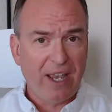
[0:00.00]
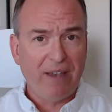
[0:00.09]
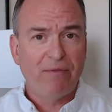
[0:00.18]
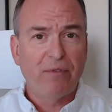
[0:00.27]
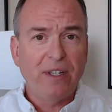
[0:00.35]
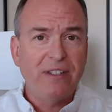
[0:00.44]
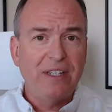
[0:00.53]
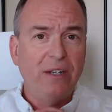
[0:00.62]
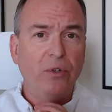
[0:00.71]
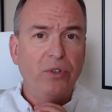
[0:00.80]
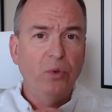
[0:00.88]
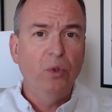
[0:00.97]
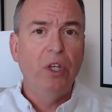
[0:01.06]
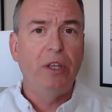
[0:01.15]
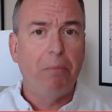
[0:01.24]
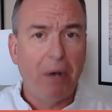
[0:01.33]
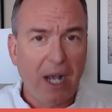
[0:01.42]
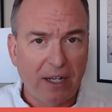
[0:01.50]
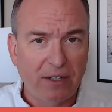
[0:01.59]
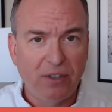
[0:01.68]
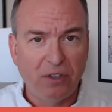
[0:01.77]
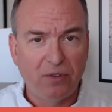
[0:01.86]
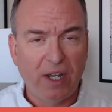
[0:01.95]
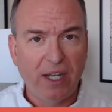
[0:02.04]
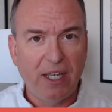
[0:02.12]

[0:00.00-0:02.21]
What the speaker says: every single tool in the box to try to